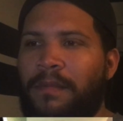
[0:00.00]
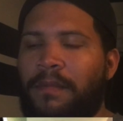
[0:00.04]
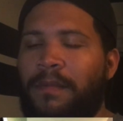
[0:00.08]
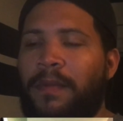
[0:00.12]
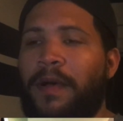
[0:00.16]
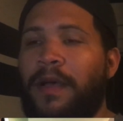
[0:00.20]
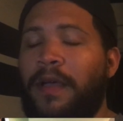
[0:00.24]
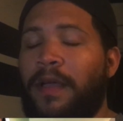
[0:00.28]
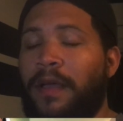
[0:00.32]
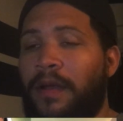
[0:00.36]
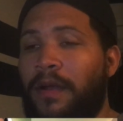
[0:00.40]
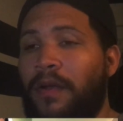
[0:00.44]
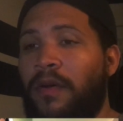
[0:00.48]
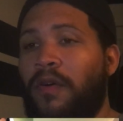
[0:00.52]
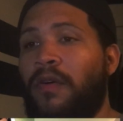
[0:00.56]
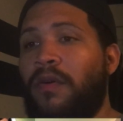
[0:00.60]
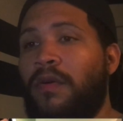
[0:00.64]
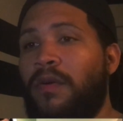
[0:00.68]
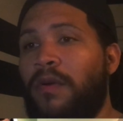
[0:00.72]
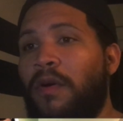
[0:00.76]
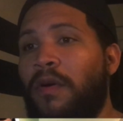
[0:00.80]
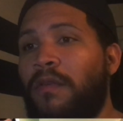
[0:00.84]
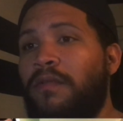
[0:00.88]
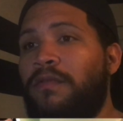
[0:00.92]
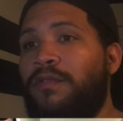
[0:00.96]
but
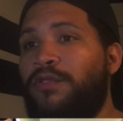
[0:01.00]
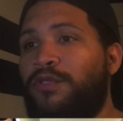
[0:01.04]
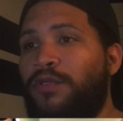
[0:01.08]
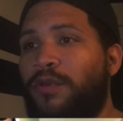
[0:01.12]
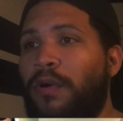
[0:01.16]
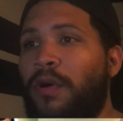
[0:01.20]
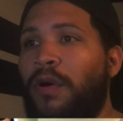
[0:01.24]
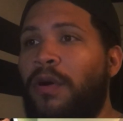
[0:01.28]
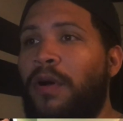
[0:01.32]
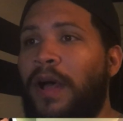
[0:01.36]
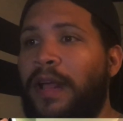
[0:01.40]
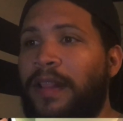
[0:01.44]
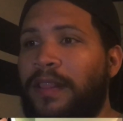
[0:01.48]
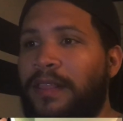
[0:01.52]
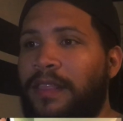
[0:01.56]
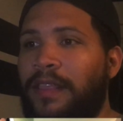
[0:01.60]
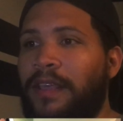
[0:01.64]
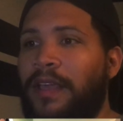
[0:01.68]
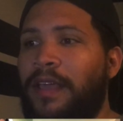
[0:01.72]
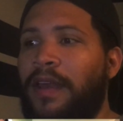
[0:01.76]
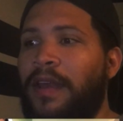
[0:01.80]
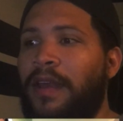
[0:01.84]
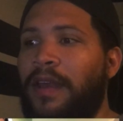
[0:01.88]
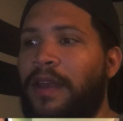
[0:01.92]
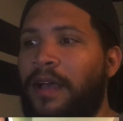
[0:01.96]
overall, I
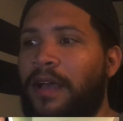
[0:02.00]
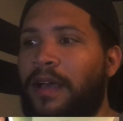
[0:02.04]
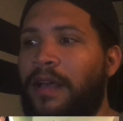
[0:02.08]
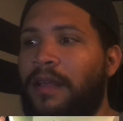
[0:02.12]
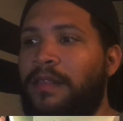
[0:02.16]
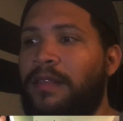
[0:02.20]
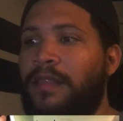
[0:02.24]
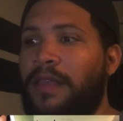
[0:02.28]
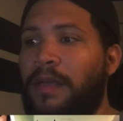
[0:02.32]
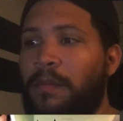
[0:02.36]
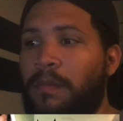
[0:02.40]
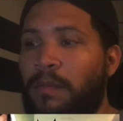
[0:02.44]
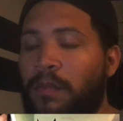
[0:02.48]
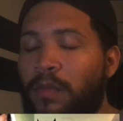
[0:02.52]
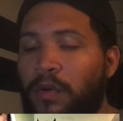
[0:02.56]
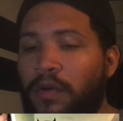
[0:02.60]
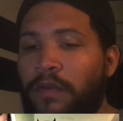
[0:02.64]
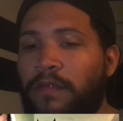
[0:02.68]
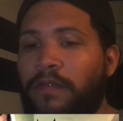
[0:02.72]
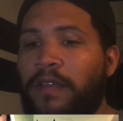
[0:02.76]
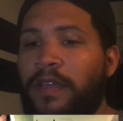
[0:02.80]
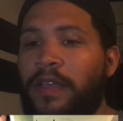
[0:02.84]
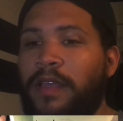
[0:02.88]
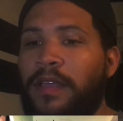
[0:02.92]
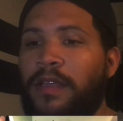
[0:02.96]
think uh, the
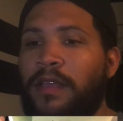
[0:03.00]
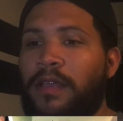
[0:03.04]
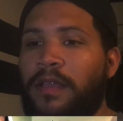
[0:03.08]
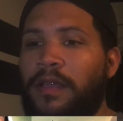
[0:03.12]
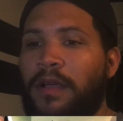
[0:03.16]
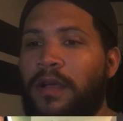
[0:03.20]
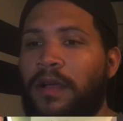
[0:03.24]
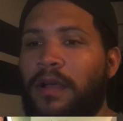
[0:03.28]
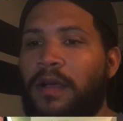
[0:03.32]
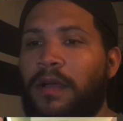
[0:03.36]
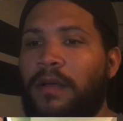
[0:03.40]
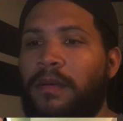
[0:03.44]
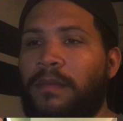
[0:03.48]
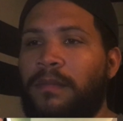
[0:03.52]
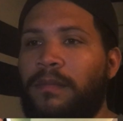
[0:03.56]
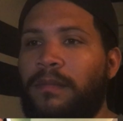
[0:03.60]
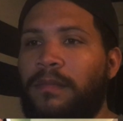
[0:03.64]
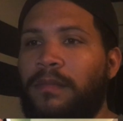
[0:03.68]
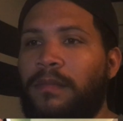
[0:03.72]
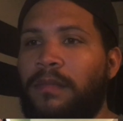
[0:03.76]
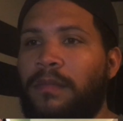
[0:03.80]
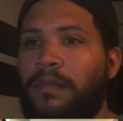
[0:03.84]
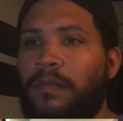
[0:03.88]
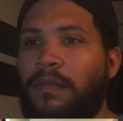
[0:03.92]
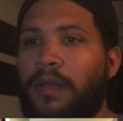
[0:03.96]
movie
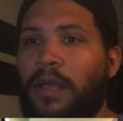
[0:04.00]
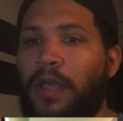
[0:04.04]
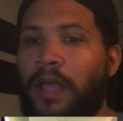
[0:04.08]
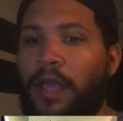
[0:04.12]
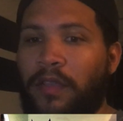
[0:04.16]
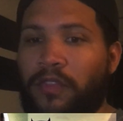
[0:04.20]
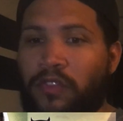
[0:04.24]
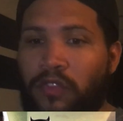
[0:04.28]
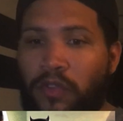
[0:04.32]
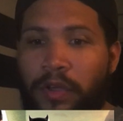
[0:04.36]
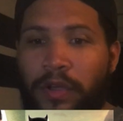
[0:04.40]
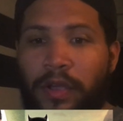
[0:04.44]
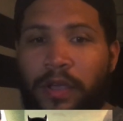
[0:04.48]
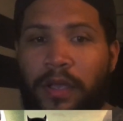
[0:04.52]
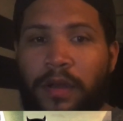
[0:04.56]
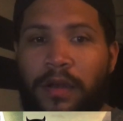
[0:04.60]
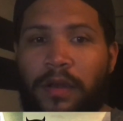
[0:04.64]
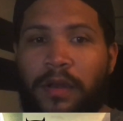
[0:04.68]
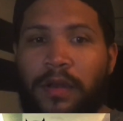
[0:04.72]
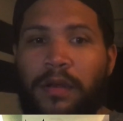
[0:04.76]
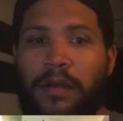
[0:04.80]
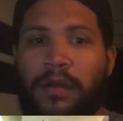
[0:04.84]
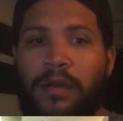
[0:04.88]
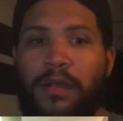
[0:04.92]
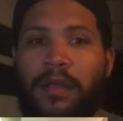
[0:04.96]
um, is good.